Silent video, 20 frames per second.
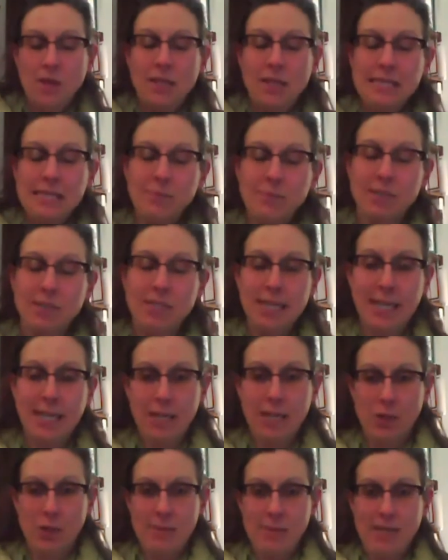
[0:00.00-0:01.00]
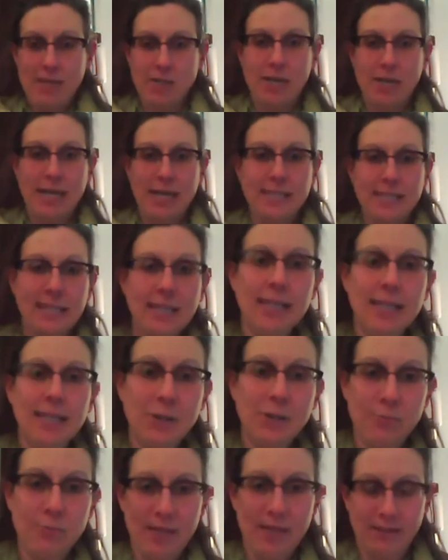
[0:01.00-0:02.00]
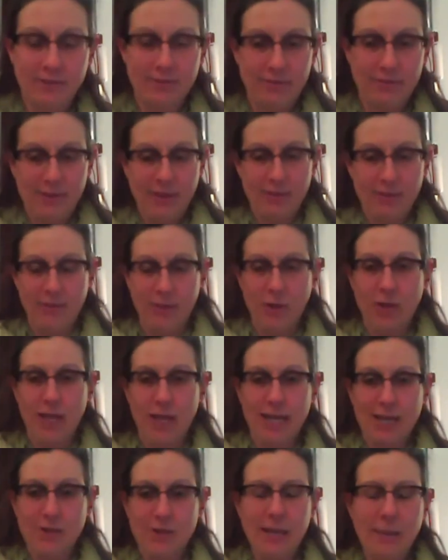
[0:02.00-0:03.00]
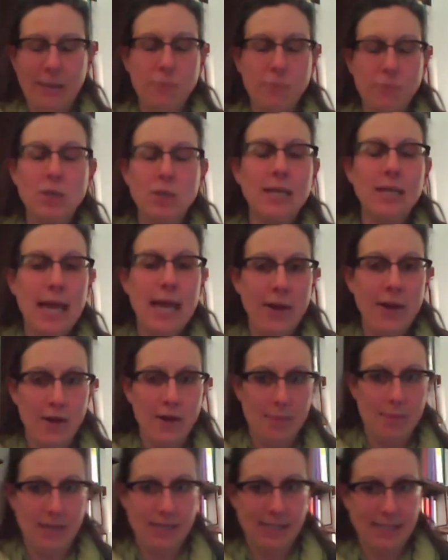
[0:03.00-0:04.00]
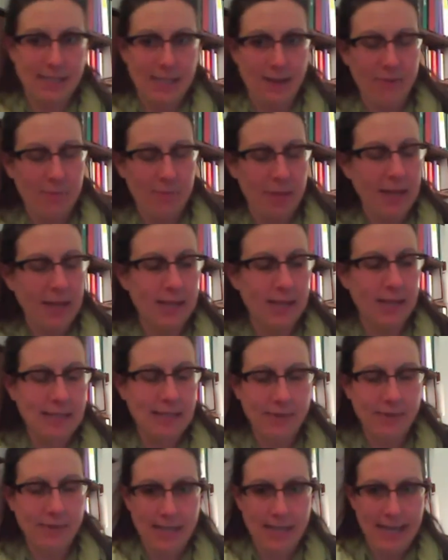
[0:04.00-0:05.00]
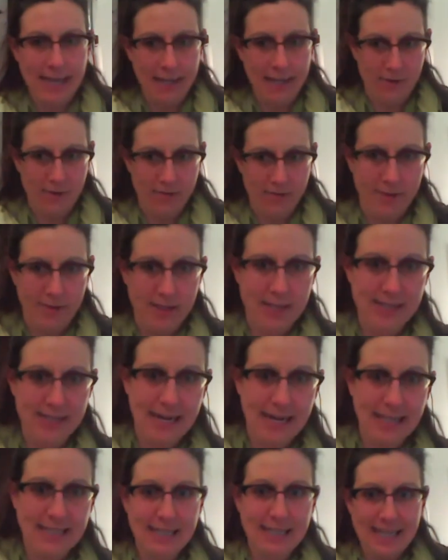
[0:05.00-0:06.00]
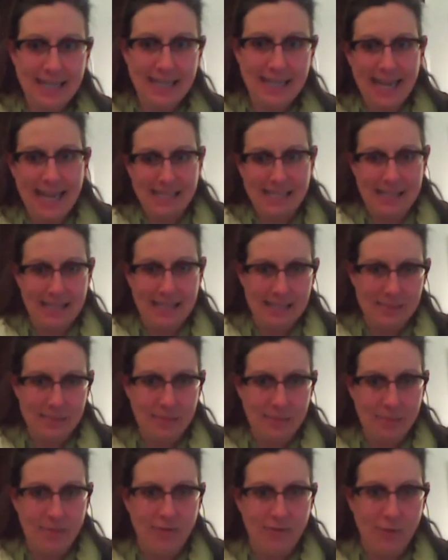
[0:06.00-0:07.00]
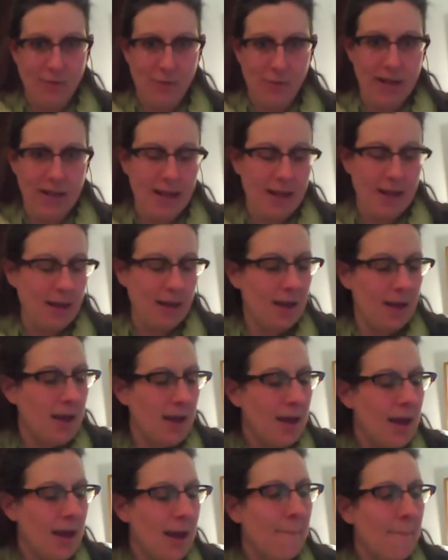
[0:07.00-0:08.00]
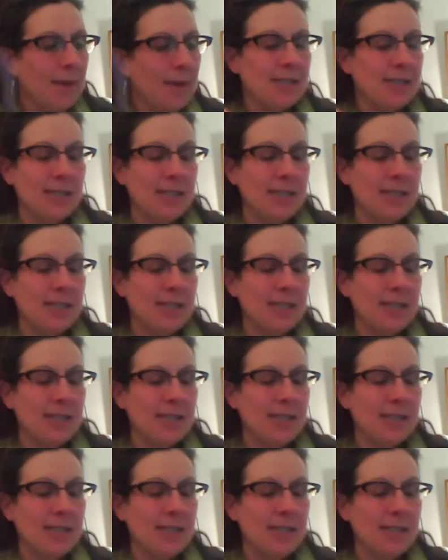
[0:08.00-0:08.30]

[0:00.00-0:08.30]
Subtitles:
this particular measure, and I did a little bit of looking into it, I'm really angry at myself because I was the editor for this and I didn't catch this beforehand. But